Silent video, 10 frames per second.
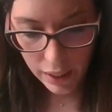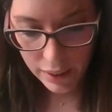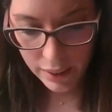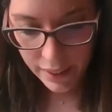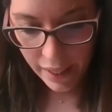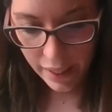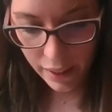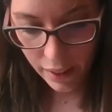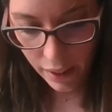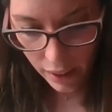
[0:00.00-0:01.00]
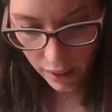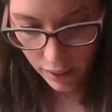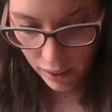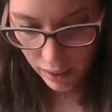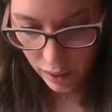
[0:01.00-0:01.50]
Then,
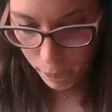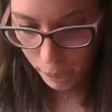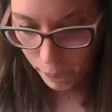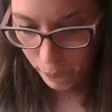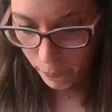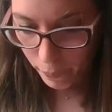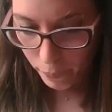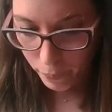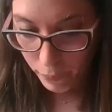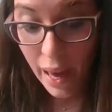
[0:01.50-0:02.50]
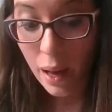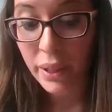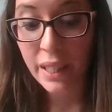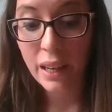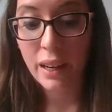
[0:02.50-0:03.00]
yeah, I
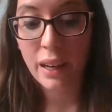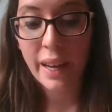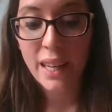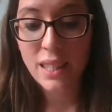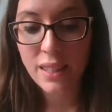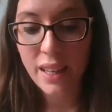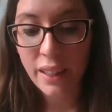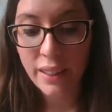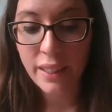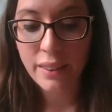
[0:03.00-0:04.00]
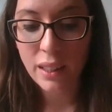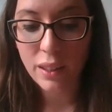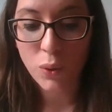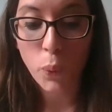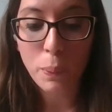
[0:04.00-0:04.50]
mean, I guess then
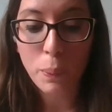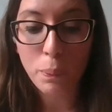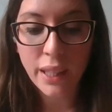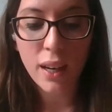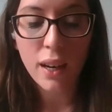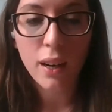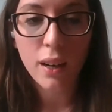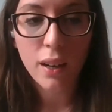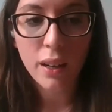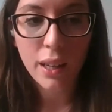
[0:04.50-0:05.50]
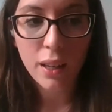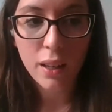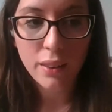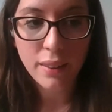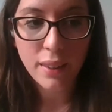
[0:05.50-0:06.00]
it will be
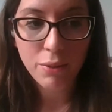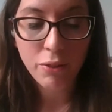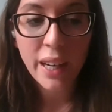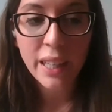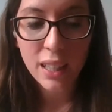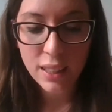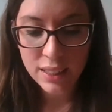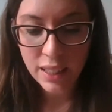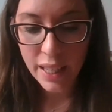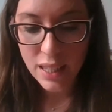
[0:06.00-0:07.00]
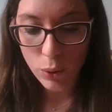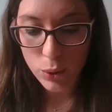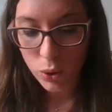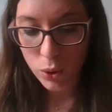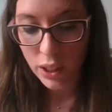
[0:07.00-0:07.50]
the final say. It's
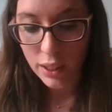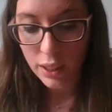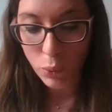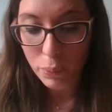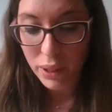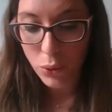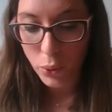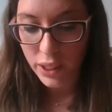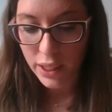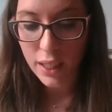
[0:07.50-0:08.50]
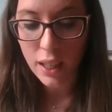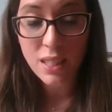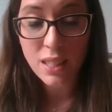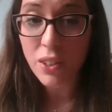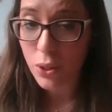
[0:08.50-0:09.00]
also it will be to the
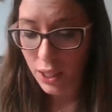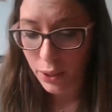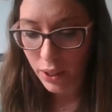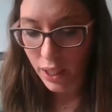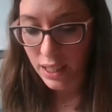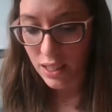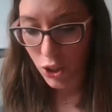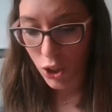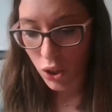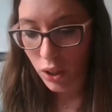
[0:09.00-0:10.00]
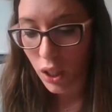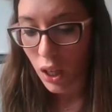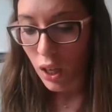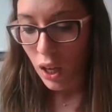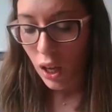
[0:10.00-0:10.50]
civil society organization,
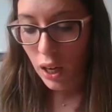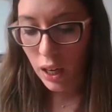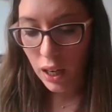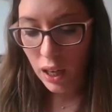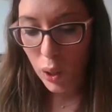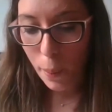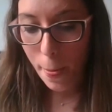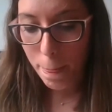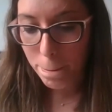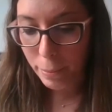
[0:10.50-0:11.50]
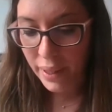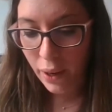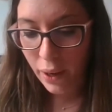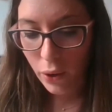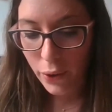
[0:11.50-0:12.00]

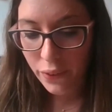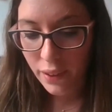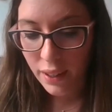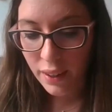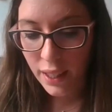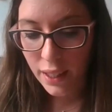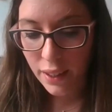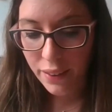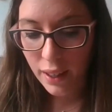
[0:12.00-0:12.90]
because indeed